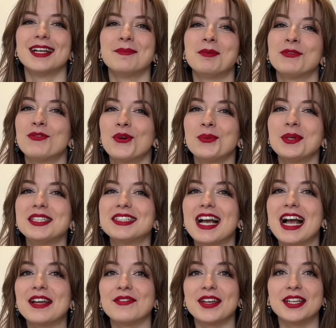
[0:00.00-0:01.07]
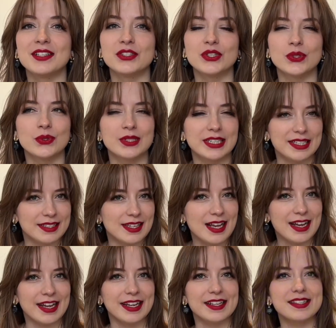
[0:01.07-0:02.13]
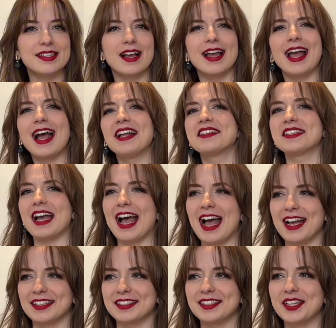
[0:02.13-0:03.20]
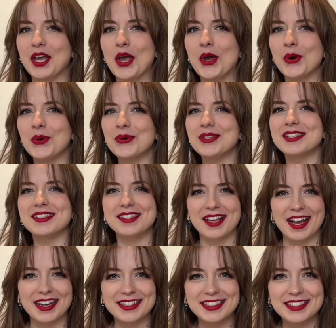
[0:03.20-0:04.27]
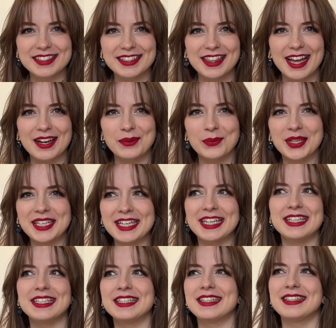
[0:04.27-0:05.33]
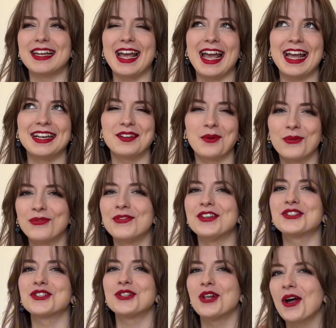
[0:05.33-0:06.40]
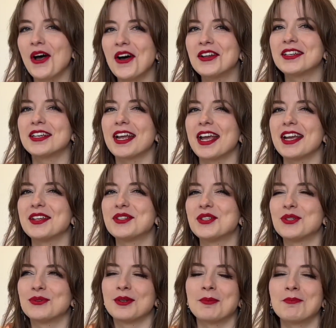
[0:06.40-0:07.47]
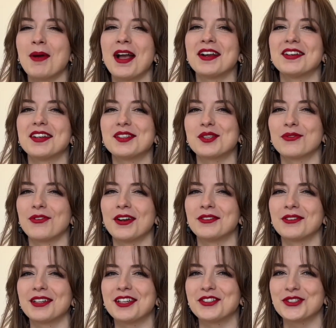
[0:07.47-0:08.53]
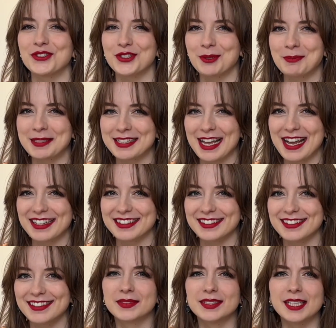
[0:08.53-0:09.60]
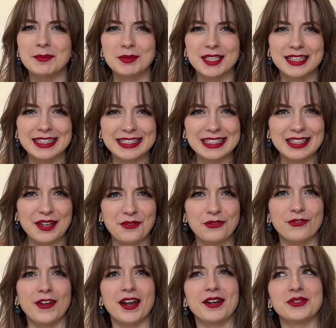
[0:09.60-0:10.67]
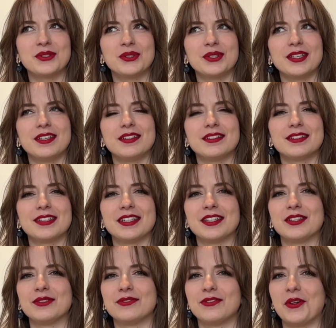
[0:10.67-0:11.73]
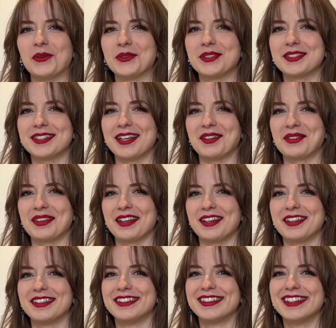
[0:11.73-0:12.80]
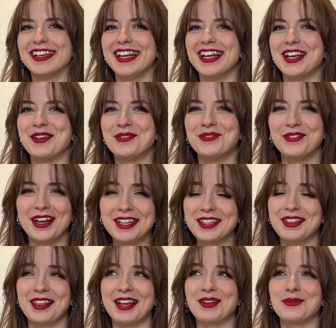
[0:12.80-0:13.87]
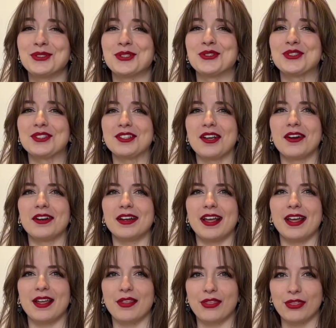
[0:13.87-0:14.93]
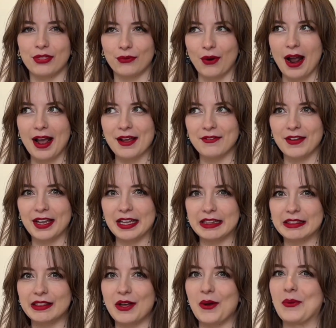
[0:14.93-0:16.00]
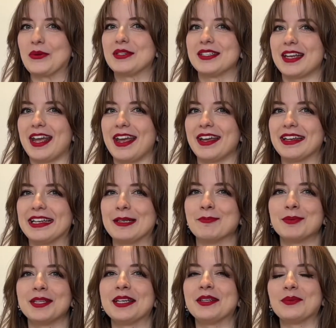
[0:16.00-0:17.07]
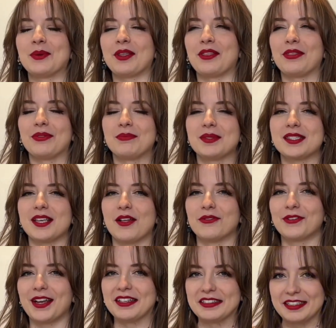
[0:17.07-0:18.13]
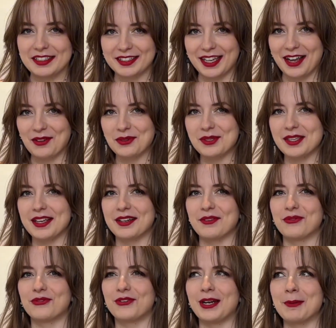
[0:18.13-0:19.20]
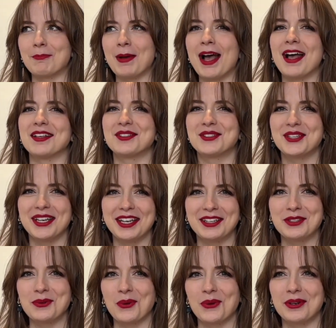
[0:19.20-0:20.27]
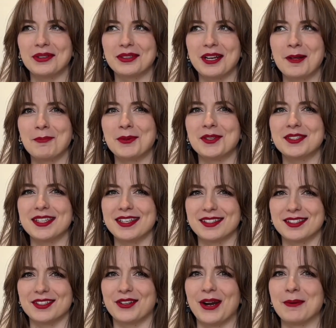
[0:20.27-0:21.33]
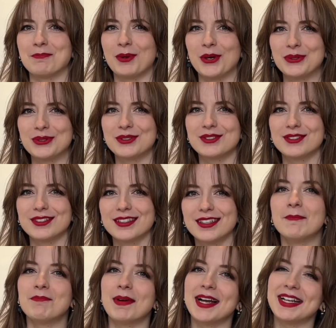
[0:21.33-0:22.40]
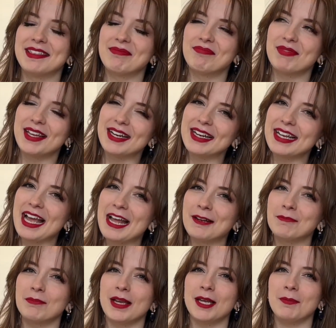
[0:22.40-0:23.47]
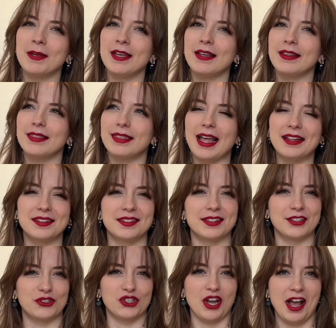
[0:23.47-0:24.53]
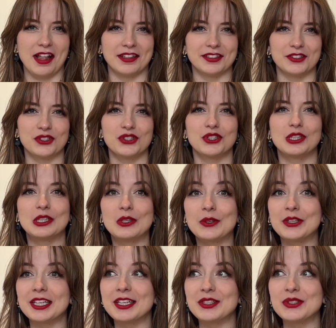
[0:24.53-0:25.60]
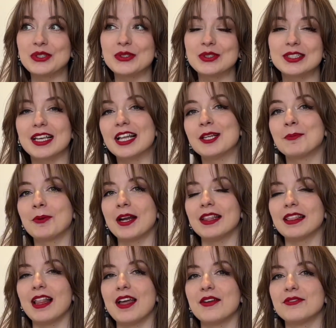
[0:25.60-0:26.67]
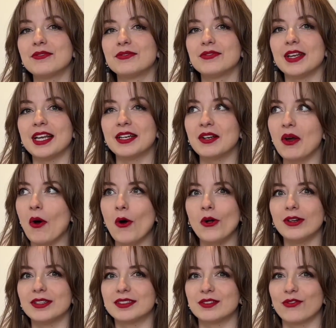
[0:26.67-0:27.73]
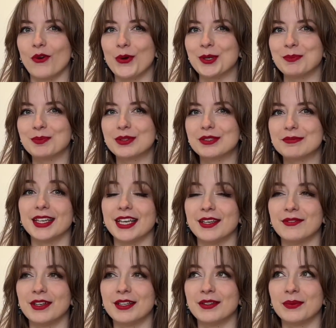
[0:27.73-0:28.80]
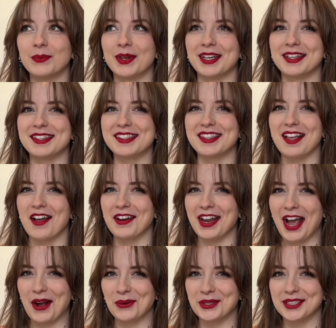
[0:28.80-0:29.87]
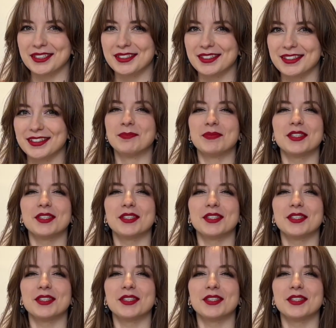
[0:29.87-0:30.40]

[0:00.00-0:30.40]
Before we dive into the science, I had to ask, who decided that we needed an official holiday to remind us of our relationship status? Seems a little unfair to the single folks out there. If anything, we should start a thriving alone day, complete with self-care discounts and a free pass to ignore couples' Instagram posts. But then again, maybe that's the challenge, learning to celebrate love in all its forms, even when it's not ours.